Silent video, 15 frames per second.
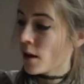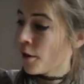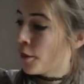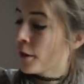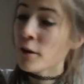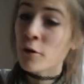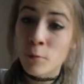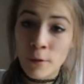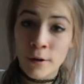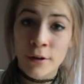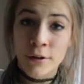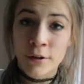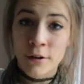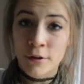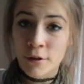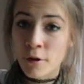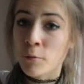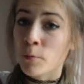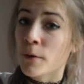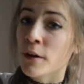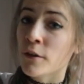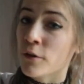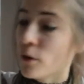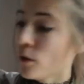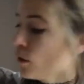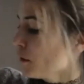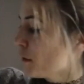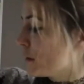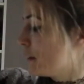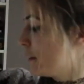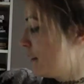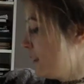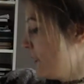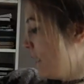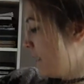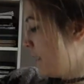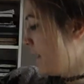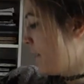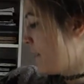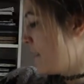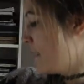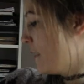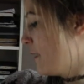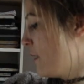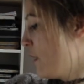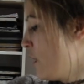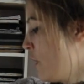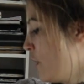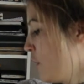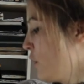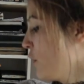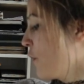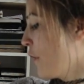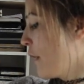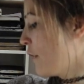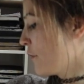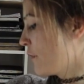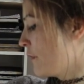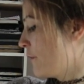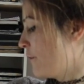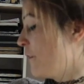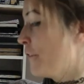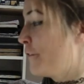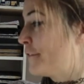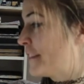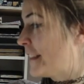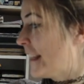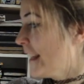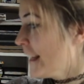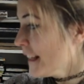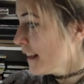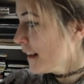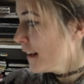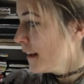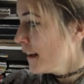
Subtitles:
This one is old. You can see I did that in 2015,